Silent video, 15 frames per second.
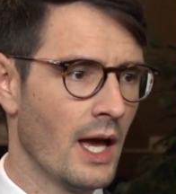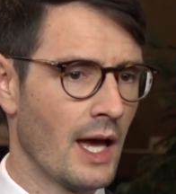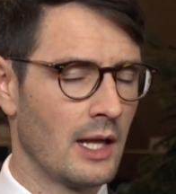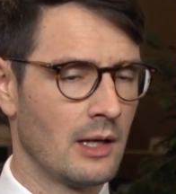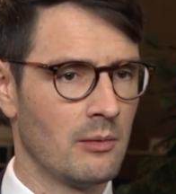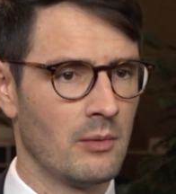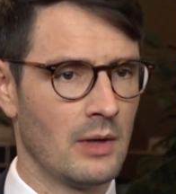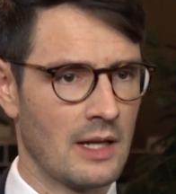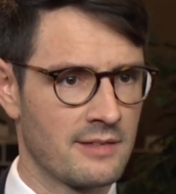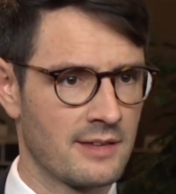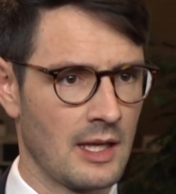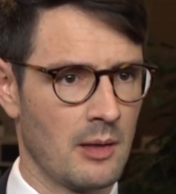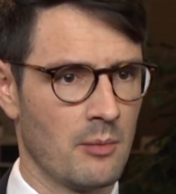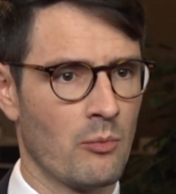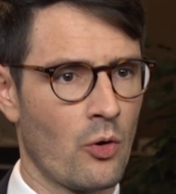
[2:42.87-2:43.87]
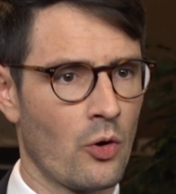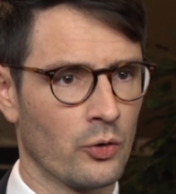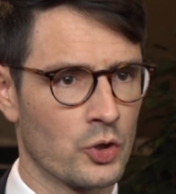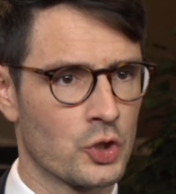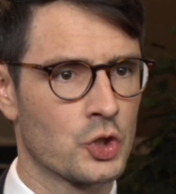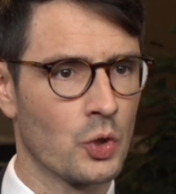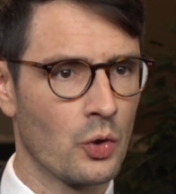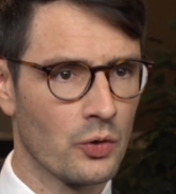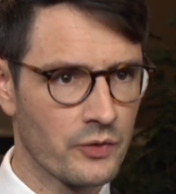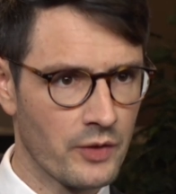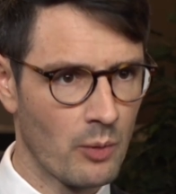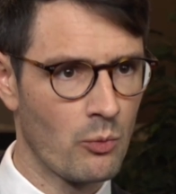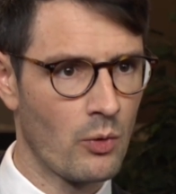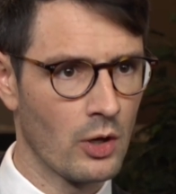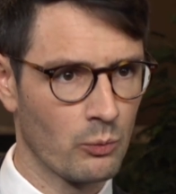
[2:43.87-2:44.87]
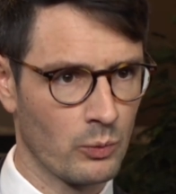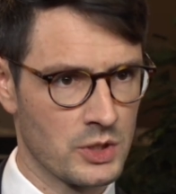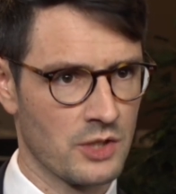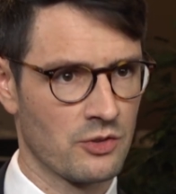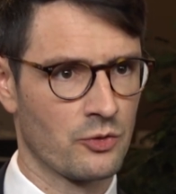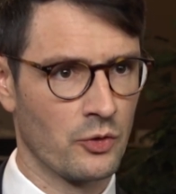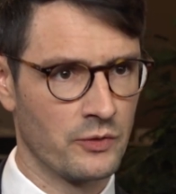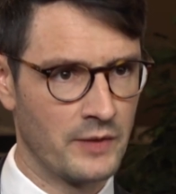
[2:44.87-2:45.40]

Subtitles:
And let's say more on the short-term one, which is the